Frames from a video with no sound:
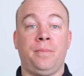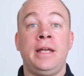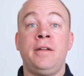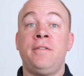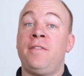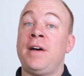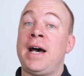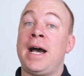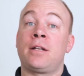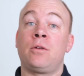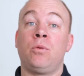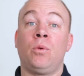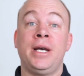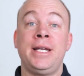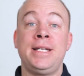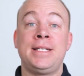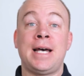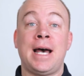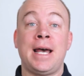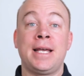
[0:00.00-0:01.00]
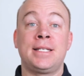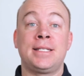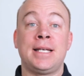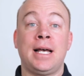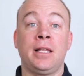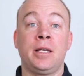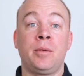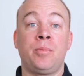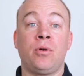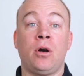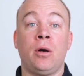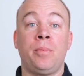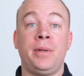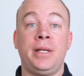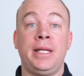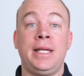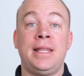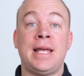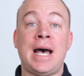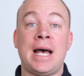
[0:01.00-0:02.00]
In fact, we take selling
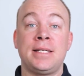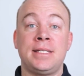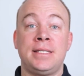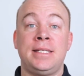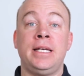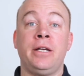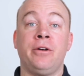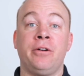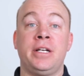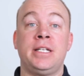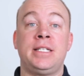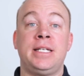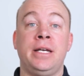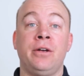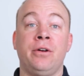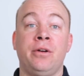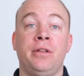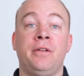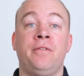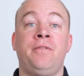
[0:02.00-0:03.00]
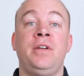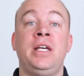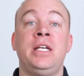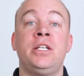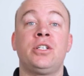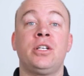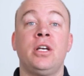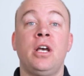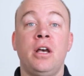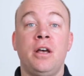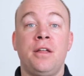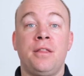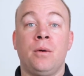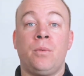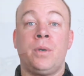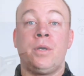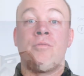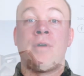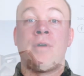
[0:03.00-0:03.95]
property that serious here at The Fish that we